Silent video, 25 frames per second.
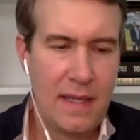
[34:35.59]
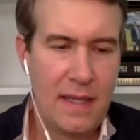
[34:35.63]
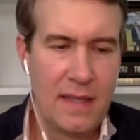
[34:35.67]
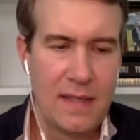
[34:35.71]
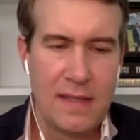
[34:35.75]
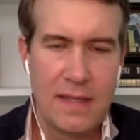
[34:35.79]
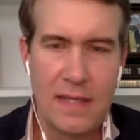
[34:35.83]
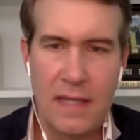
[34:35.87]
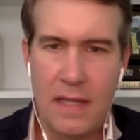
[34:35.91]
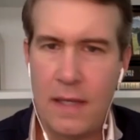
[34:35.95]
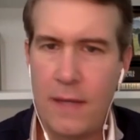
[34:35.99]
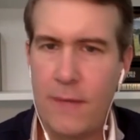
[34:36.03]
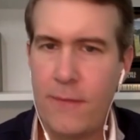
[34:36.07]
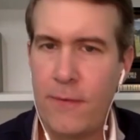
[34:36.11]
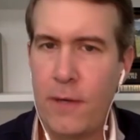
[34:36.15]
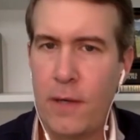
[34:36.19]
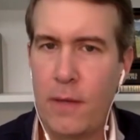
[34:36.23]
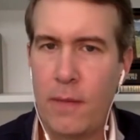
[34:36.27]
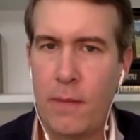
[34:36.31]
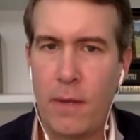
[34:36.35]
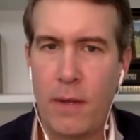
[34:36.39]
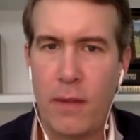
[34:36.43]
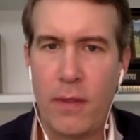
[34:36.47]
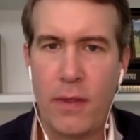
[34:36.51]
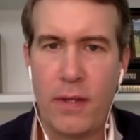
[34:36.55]
Sign up for our
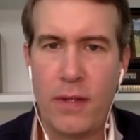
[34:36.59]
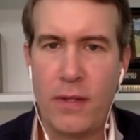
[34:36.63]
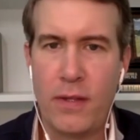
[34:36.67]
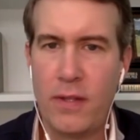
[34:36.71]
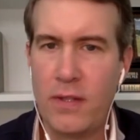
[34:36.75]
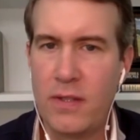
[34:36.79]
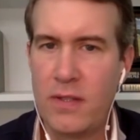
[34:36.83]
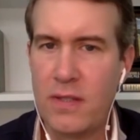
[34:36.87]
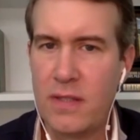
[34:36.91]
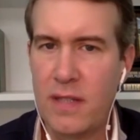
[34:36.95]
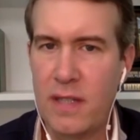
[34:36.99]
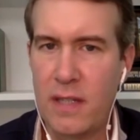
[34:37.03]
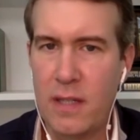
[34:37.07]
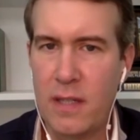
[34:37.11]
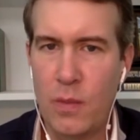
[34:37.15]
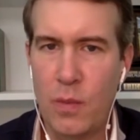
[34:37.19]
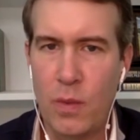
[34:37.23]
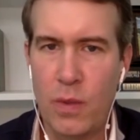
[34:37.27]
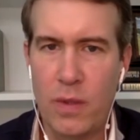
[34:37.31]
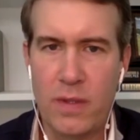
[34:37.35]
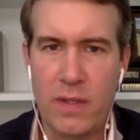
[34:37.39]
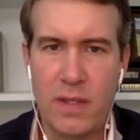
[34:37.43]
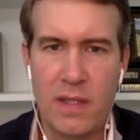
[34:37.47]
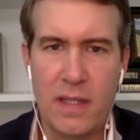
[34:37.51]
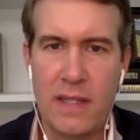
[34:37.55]
monthly newsletter.
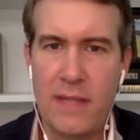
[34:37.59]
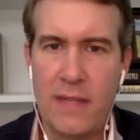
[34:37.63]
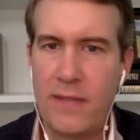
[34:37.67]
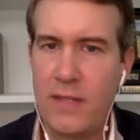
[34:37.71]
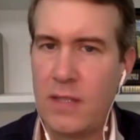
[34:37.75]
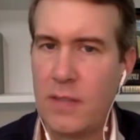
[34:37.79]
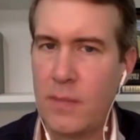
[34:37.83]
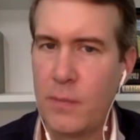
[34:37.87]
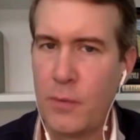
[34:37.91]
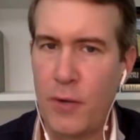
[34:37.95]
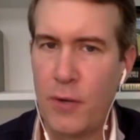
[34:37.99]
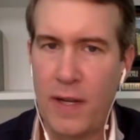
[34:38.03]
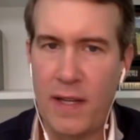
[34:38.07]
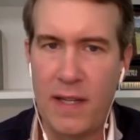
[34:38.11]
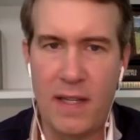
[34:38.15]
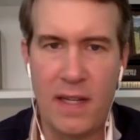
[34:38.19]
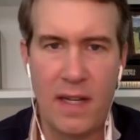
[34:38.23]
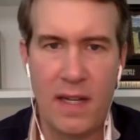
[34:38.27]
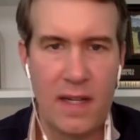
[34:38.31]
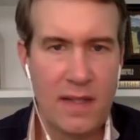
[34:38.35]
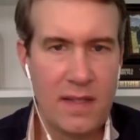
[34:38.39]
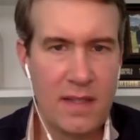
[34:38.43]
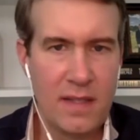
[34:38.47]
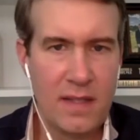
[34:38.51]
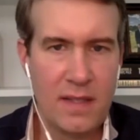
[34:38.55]
We'll give you some great
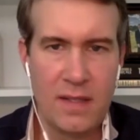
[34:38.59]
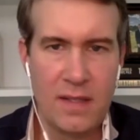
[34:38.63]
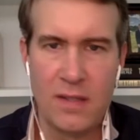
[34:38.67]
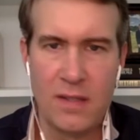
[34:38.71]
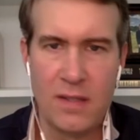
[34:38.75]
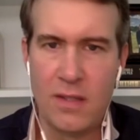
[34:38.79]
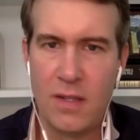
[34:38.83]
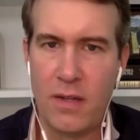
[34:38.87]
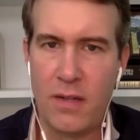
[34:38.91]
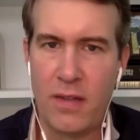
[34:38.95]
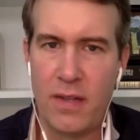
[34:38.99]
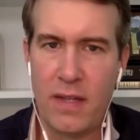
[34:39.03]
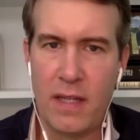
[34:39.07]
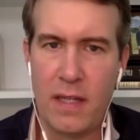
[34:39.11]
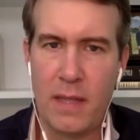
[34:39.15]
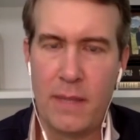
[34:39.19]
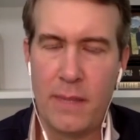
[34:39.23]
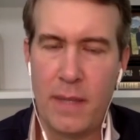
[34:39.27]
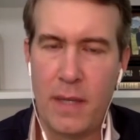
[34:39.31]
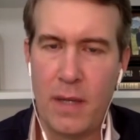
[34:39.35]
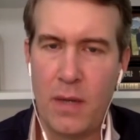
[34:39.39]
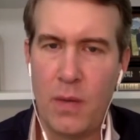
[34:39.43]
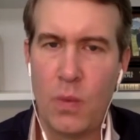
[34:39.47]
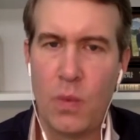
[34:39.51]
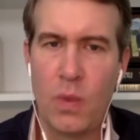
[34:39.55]
content to start thinking
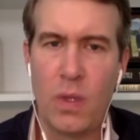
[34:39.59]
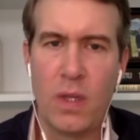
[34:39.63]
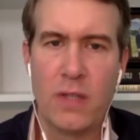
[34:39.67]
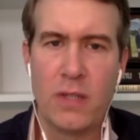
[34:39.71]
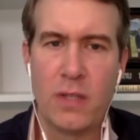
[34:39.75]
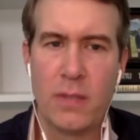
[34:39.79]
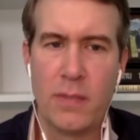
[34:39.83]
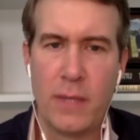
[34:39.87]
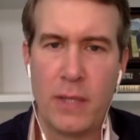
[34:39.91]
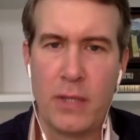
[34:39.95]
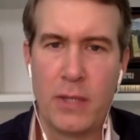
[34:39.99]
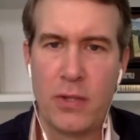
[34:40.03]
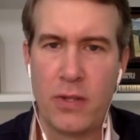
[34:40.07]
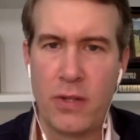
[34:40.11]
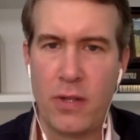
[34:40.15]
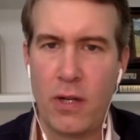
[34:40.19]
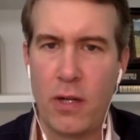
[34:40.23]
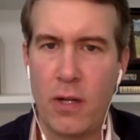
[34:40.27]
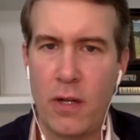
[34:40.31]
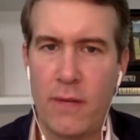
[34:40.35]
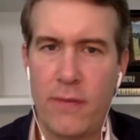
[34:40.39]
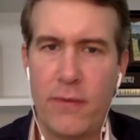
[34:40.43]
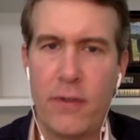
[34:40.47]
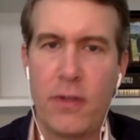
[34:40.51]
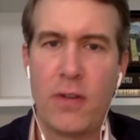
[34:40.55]
about. We'll also make sure that
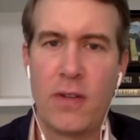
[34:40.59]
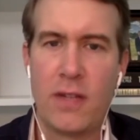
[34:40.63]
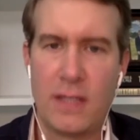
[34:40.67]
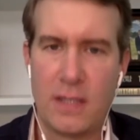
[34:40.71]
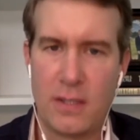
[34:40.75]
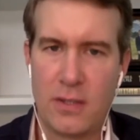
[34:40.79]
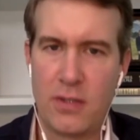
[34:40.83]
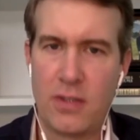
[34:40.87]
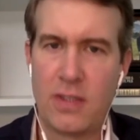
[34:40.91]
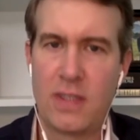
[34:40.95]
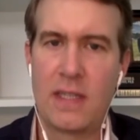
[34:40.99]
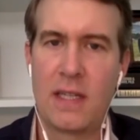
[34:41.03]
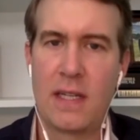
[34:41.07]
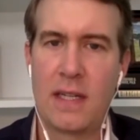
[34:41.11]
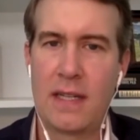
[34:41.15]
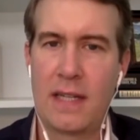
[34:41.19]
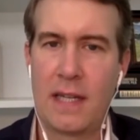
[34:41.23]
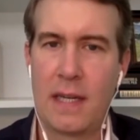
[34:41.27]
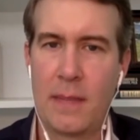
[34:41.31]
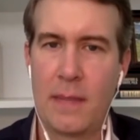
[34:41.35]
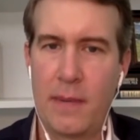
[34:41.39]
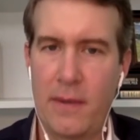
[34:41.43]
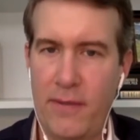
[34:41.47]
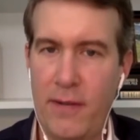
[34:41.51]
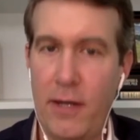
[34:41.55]
all of your listeners get a
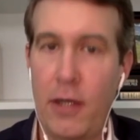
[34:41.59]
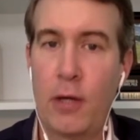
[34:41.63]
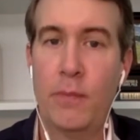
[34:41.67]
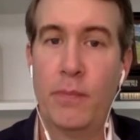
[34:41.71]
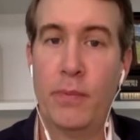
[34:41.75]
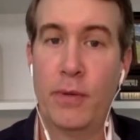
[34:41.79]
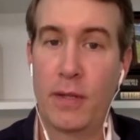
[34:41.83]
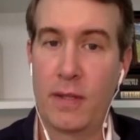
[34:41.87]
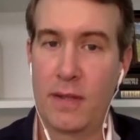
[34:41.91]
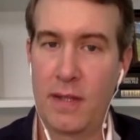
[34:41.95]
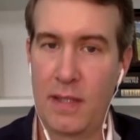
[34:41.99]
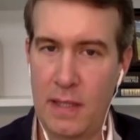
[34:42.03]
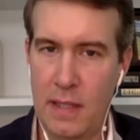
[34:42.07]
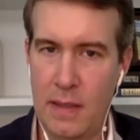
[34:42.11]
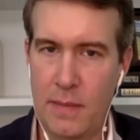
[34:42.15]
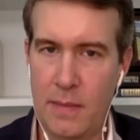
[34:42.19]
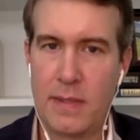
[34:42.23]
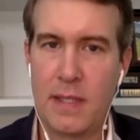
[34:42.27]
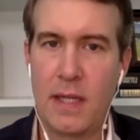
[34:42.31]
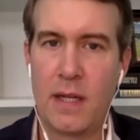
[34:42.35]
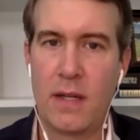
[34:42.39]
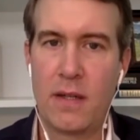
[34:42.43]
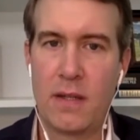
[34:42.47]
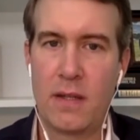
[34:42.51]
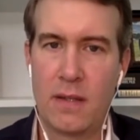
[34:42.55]
copy of our book that
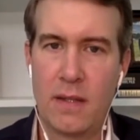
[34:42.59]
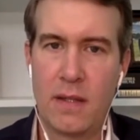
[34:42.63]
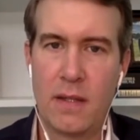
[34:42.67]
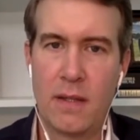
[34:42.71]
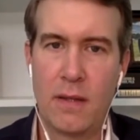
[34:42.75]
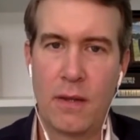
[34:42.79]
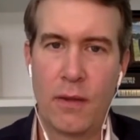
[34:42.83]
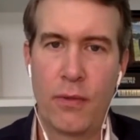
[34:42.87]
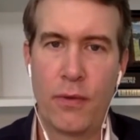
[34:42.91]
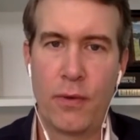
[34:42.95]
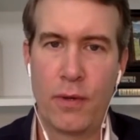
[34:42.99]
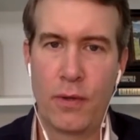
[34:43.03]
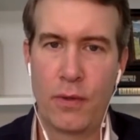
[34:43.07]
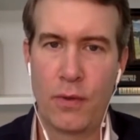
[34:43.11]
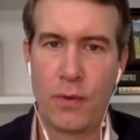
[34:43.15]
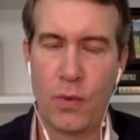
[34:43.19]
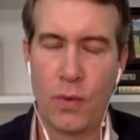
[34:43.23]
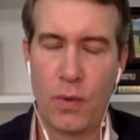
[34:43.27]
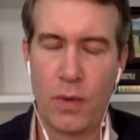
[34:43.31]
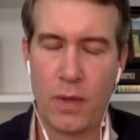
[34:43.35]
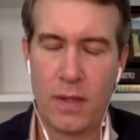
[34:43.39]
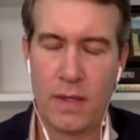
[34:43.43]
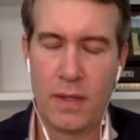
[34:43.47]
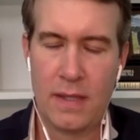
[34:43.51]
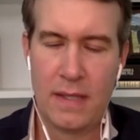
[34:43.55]
comes out in the third
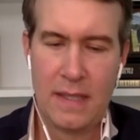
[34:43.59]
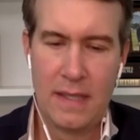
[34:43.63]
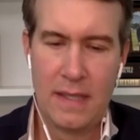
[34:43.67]
quarter,